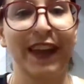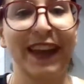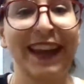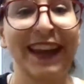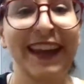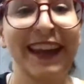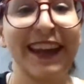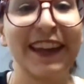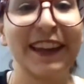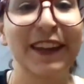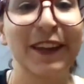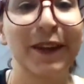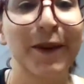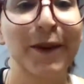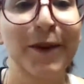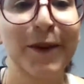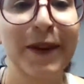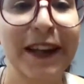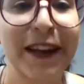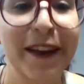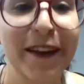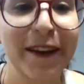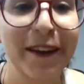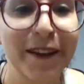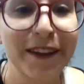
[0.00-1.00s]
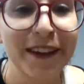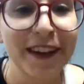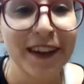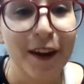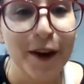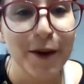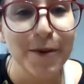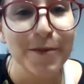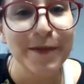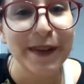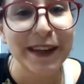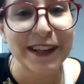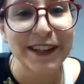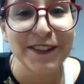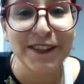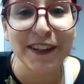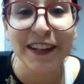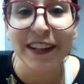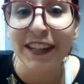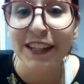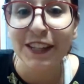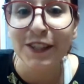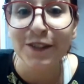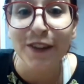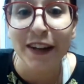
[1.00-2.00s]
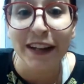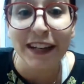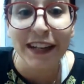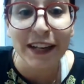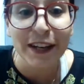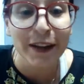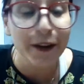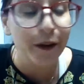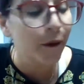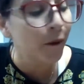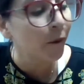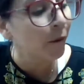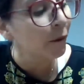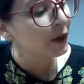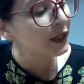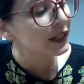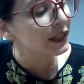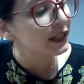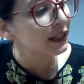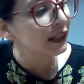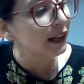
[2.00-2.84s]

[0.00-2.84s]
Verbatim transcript: And there we go. Our mandrake is ready to go sit